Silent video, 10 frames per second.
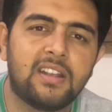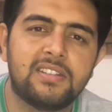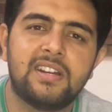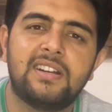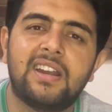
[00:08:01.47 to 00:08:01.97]

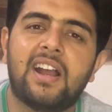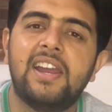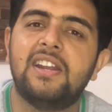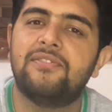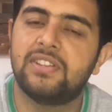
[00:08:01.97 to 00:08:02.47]
certain
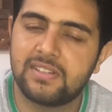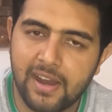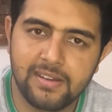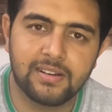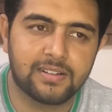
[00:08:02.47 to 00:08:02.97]
kind of the
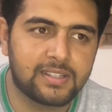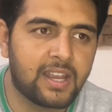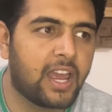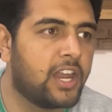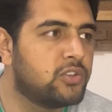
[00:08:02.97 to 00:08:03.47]
standards
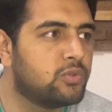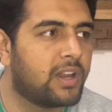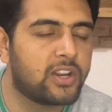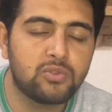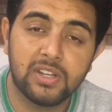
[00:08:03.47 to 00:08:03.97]
and you are
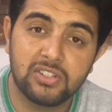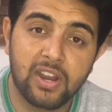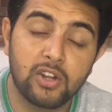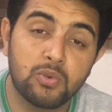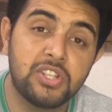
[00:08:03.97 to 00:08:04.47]
actually
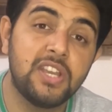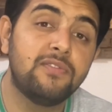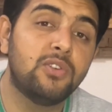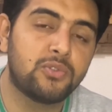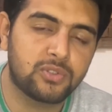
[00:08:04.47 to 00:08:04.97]
trying to achieve
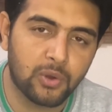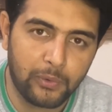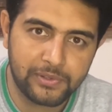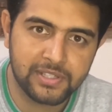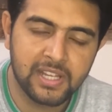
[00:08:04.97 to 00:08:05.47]
those
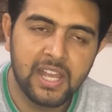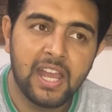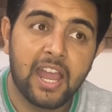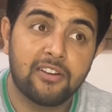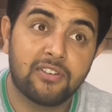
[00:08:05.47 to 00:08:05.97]
goals.
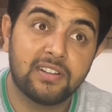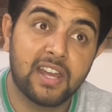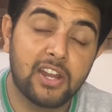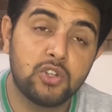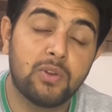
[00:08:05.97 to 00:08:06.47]
And for
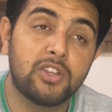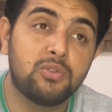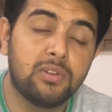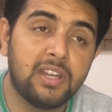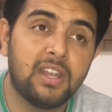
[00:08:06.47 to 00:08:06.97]
that, you
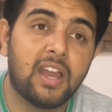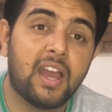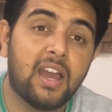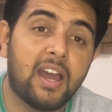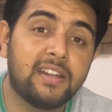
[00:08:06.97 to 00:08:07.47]
actually,
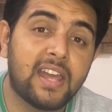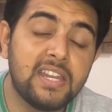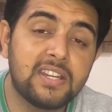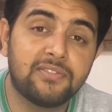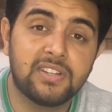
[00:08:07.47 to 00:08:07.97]
at the end
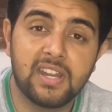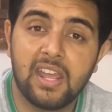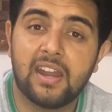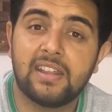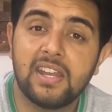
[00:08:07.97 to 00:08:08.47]
of the day,
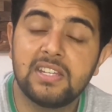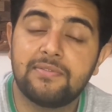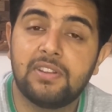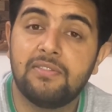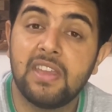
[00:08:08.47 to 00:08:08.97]
at the end of
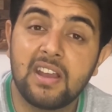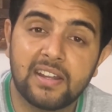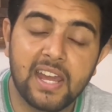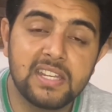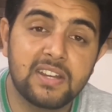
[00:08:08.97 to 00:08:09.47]
the week, at
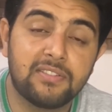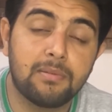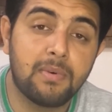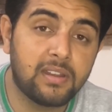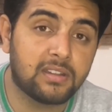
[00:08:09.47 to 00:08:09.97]
the end of the
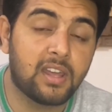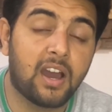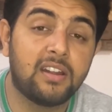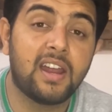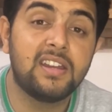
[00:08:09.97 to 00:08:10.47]
month,
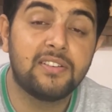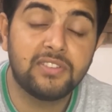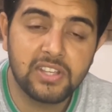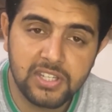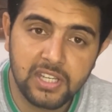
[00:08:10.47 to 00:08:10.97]
at the end of the
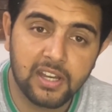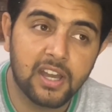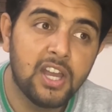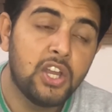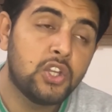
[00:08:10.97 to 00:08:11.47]
year,
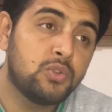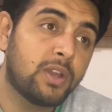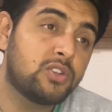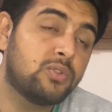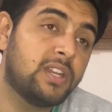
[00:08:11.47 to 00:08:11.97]
you
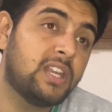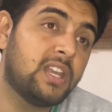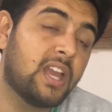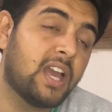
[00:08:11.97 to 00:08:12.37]
actually